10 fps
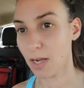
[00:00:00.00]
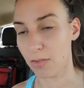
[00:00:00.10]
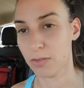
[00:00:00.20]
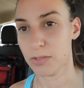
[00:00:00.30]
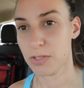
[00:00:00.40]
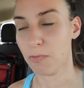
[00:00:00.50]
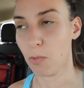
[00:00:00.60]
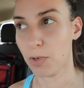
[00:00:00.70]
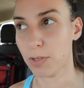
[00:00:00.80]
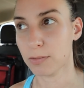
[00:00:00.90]
colors
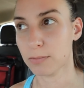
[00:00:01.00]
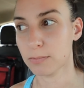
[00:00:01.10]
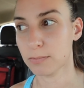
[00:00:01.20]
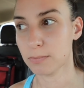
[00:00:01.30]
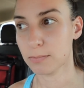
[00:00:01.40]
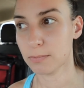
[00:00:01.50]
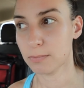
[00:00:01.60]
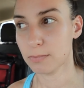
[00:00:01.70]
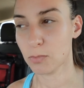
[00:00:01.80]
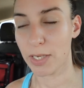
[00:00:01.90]
for
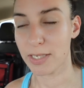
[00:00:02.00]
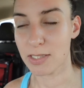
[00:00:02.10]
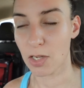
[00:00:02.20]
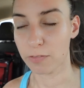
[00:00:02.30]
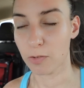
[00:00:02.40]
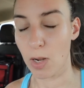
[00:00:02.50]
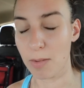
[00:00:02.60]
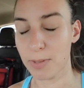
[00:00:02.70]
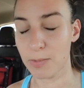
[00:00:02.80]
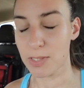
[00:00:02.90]
well, I didn't tell her for
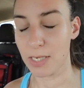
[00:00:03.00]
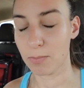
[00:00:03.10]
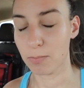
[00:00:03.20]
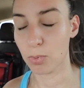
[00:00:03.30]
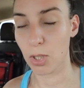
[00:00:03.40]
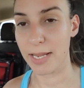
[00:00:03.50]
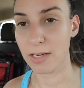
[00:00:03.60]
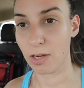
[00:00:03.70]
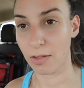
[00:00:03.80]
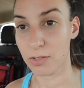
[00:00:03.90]
what, but it was like
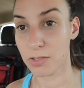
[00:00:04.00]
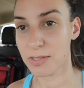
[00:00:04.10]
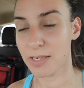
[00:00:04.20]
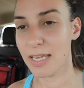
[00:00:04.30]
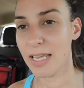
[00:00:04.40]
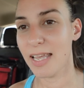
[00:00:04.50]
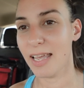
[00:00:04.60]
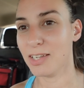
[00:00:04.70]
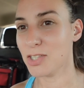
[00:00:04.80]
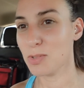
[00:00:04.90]
bright colors.
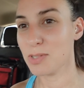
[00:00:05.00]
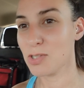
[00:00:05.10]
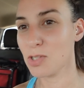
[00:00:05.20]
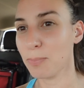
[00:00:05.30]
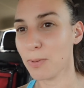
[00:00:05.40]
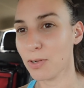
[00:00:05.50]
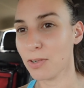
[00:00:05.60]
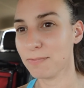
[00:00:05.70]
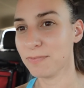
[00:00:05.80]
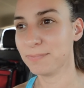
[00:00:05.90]
And she was
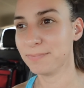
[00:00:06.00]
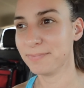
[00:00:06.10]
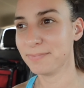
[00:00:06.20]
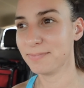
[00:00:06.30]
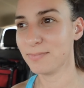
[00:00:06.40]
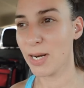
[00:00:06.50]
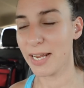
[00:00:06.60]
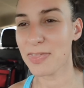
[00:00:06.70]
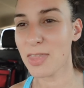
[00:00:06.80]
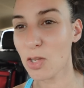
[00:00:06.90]
super, when I
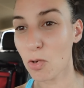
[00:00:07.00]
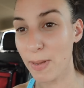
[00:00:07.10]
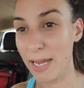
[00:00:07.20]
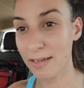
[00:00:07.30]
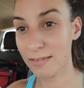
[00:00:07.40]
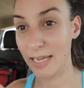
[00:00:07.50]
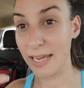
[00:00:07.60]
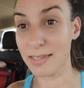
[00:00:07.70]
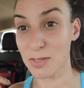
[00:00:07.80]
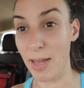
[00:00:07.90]
got the little paint
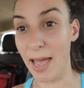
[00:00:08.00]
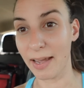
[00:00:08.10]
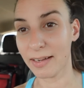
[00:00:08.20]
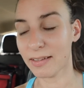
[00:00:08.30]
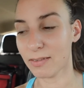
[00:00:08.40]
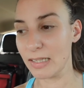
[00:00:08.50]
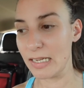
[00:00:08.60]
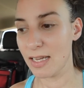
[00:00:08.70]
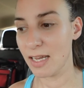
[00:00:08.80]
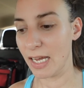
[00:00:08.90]
cans back,
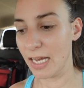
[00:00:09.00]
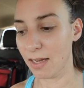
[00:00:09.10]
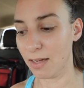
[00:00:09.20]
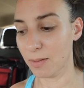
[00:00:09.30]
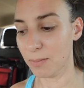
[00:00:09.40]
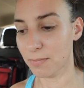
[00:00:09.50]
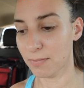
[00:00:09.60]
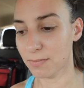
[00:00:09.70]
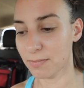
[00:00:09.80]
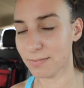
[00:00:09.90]

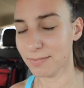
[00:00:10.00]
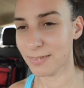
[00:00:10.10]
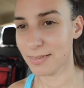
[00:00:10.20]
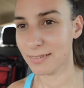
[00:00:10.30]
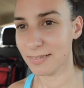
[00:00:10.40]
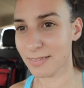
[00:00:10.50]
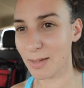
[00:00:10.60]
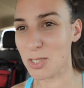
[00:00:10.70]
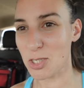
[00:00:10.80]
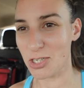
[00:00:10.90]
um,
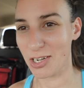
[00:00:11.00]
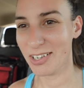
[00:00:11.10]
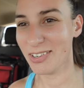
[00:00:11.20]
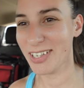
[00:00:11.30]
let me just show you